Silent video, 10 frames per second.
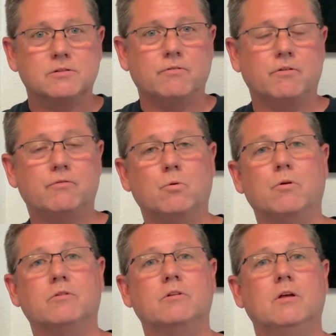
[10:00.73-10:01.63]
for the
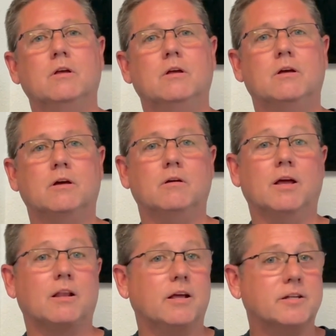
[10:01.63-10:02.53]
Fords,
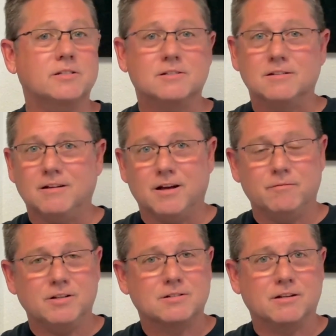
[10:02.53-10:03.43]
LS
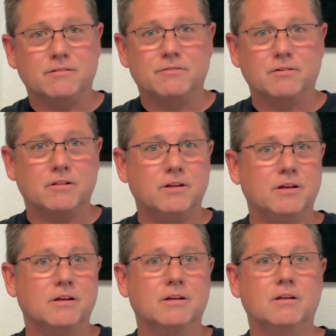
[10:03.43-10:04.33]
obviously for
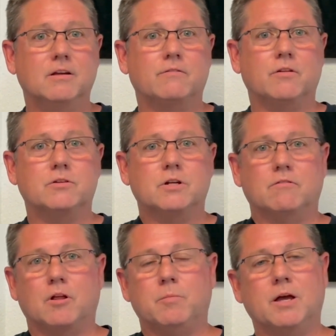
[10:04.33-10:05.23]
the
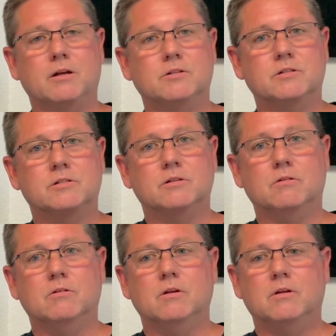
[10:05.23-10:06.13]
Chevrolet packages.
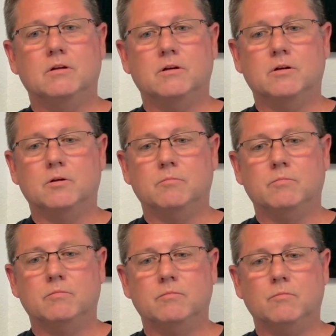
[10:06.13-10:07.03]
So
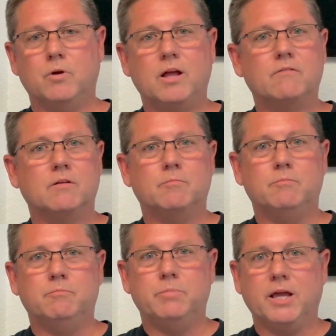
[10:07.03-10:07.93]
we have a
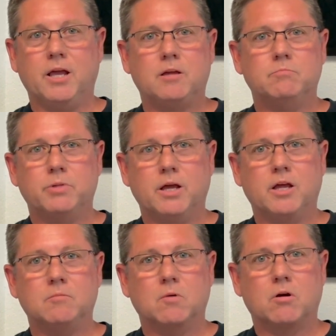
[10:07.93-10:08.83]

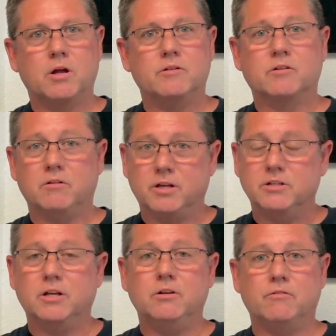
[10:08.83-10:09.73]
big market. It's going to
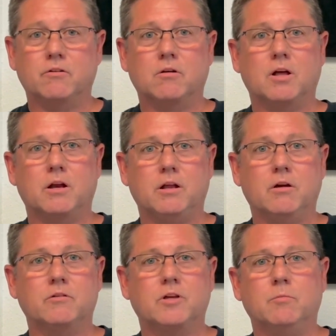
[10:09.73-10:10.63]
continue for a lot of
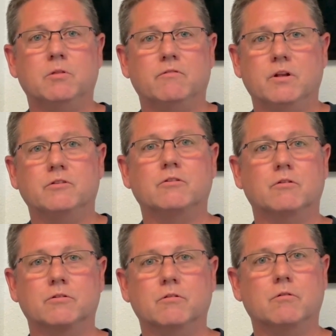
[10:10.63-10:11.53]
years, keeping the vintage
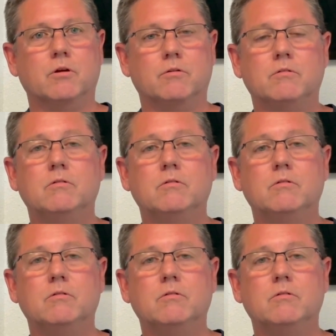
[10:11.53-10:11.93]
cars on the road.